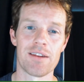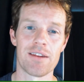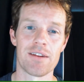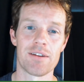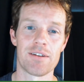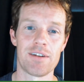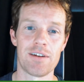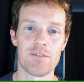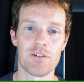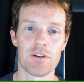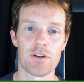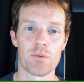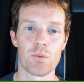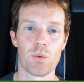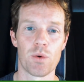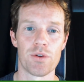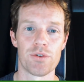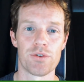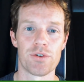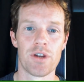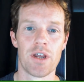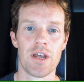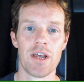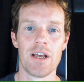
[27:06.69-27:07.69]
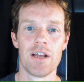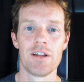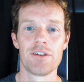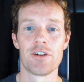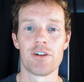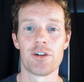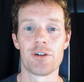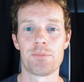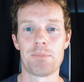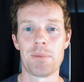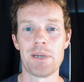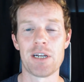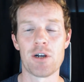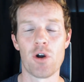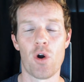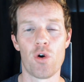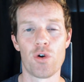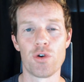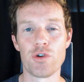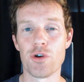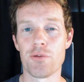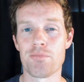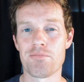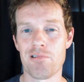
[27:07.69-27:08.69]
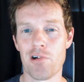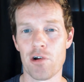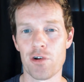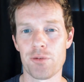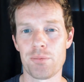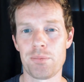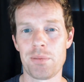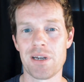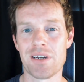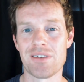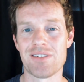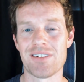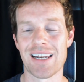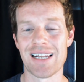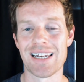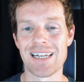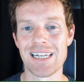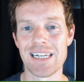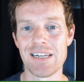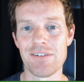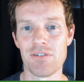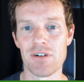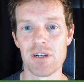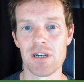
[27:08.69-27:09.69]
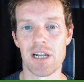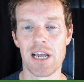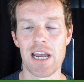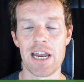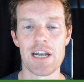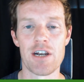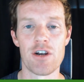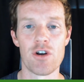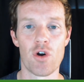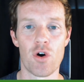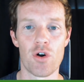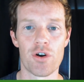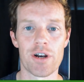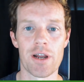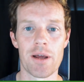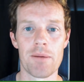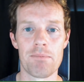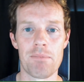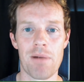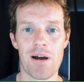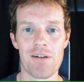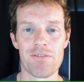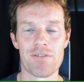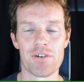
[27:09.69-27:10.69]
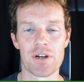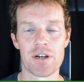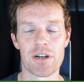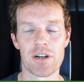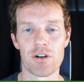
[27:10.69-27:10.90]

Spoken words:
The seventh was to speak on your prospect's level and not above it,